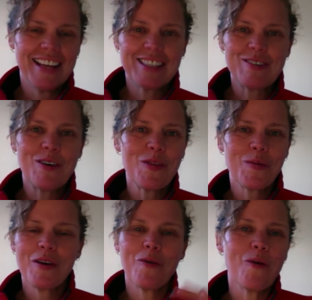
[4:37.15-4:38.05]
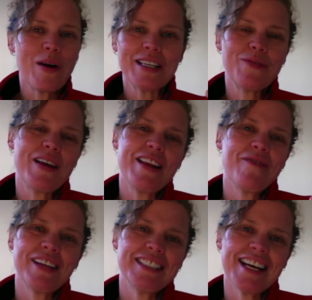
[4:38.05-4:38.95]
It's not that we're always feeling
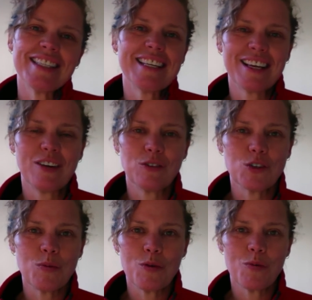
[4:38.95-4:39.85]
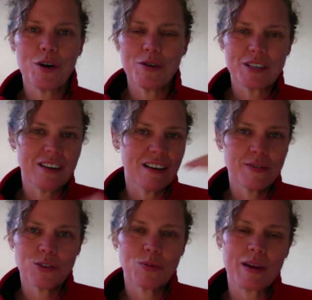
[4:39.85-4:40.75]
fantastic and on top of the world and
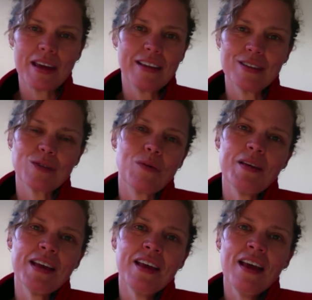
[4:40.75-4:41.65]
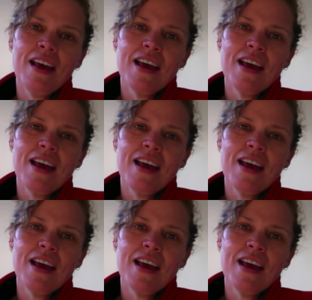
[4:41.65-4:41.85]
life's sweet and swimming.